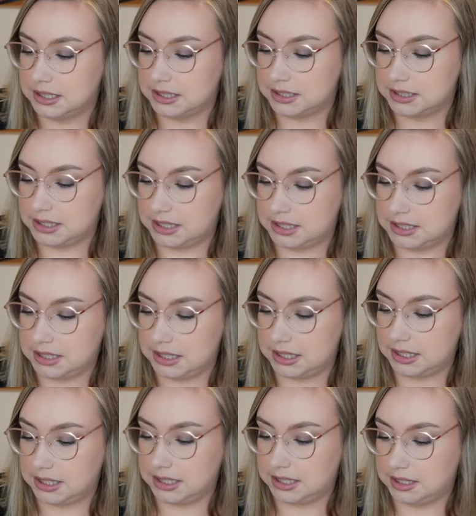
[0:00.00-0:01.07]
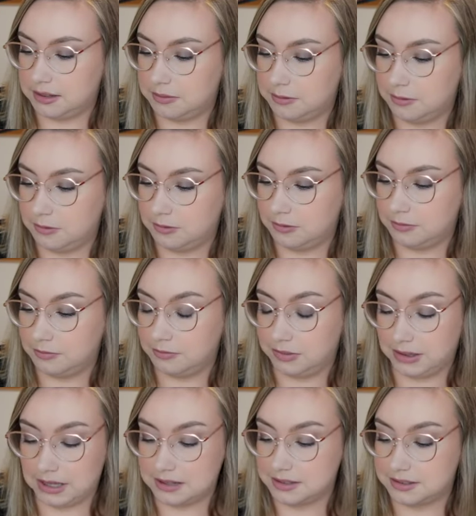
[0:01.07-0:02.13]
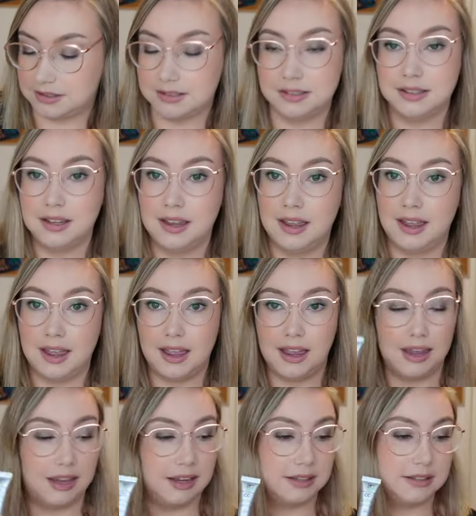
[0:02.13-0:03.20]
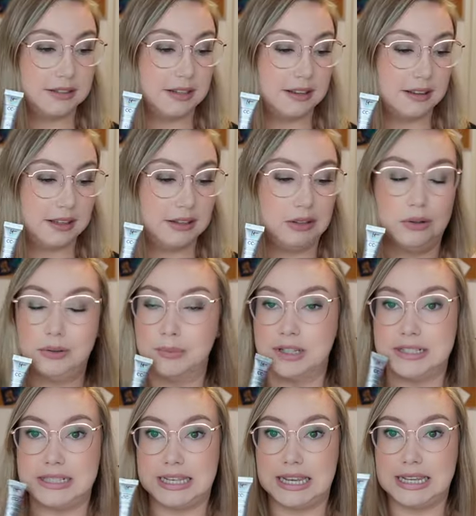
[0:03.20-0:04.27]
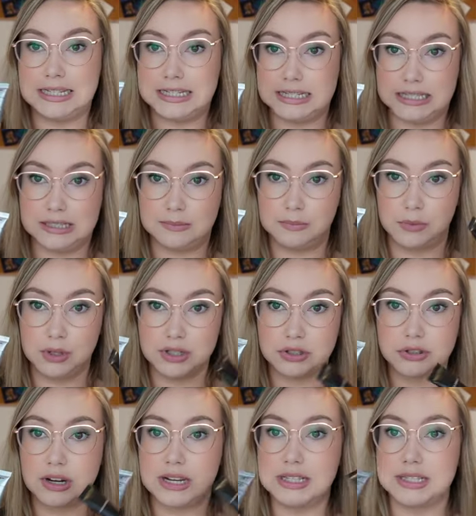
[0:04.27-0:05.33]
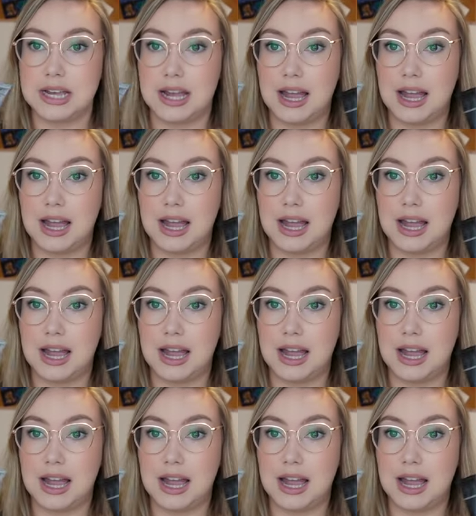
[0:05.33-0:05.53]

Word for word: CC Plus and the Laura Mercier Tinted Moisturiser.